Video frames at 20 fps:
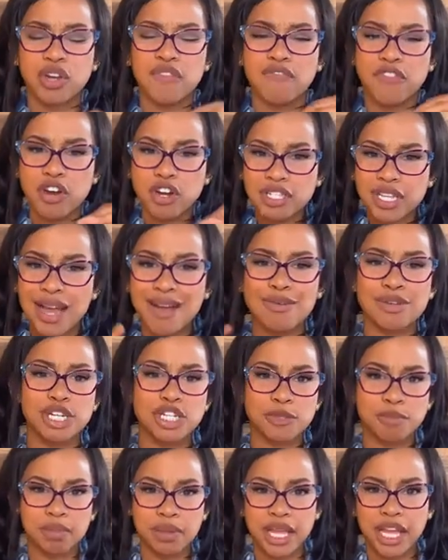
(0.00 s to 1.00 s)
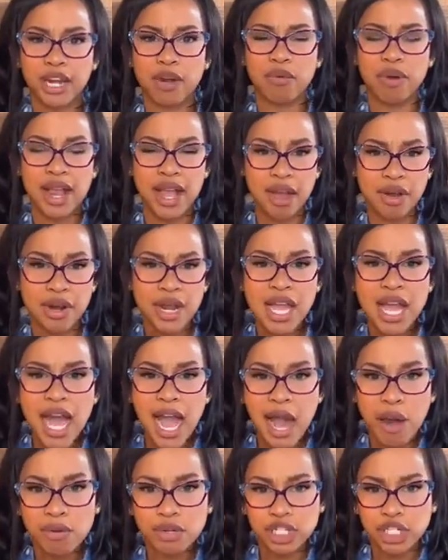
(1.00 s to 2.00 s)
So at first I was just playing around.
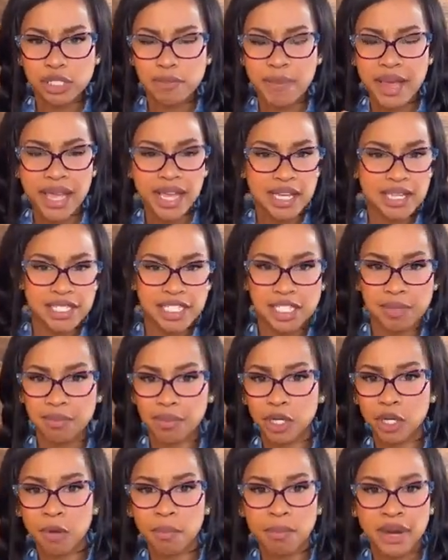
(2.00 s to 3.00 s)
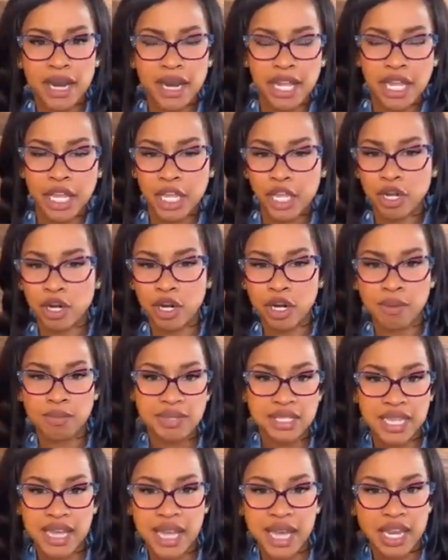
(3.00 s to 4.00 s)
I was just making some little money. You know what
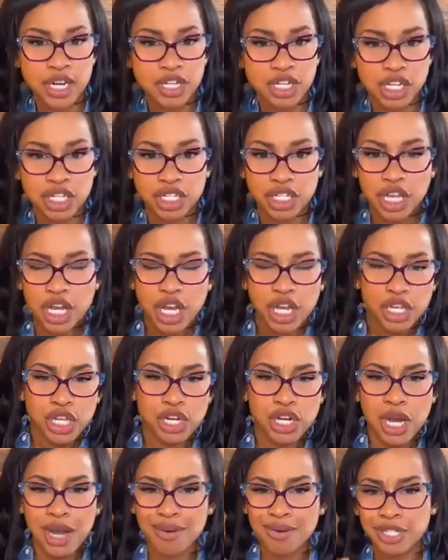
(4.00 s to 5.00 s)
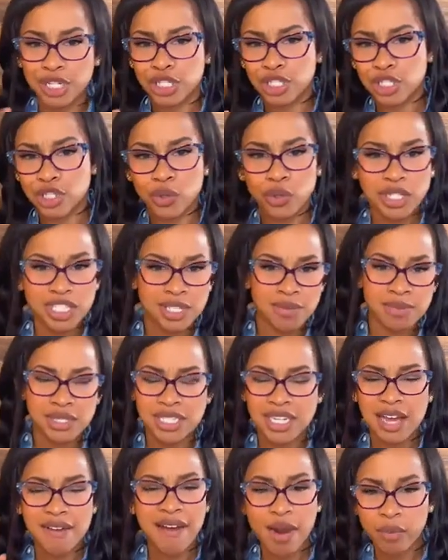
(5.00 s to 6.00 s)
I'm saying? I was just doing some
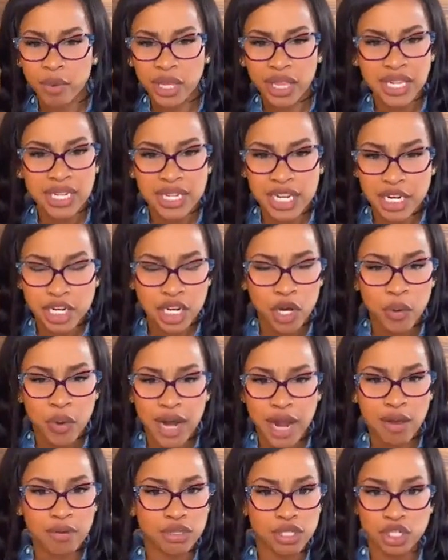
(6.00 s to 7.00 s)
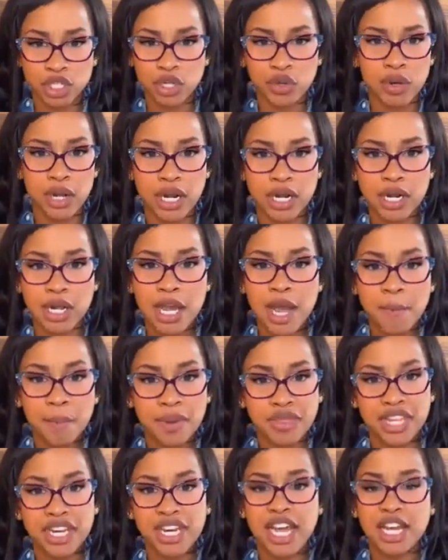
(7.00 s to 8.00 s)
stuff. I really didn't know what I was doing.
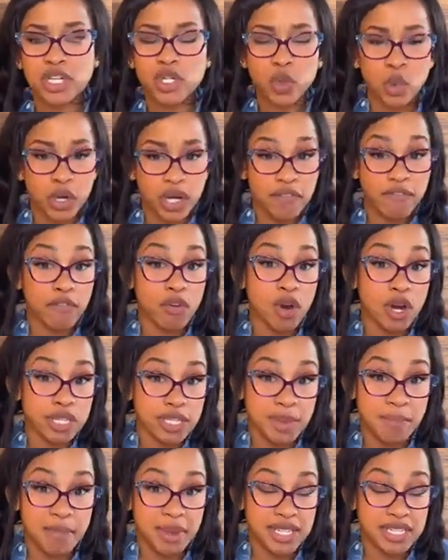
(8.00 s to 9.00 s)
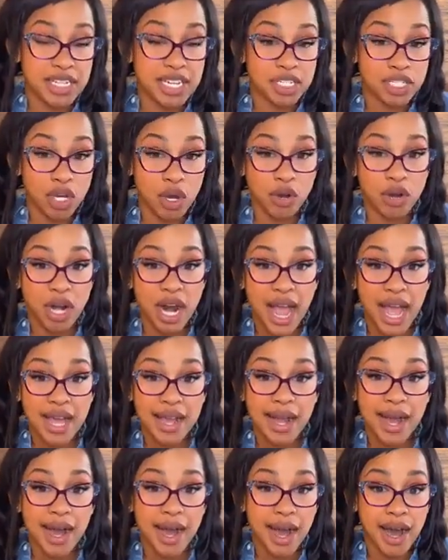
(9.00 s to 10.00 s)
But then at 24 as a business owner,
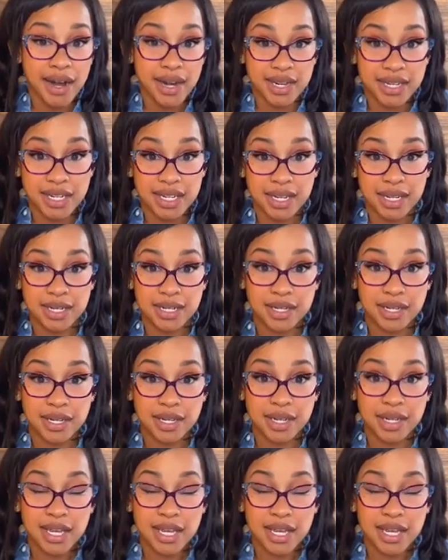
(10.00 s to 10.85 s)
I got audited.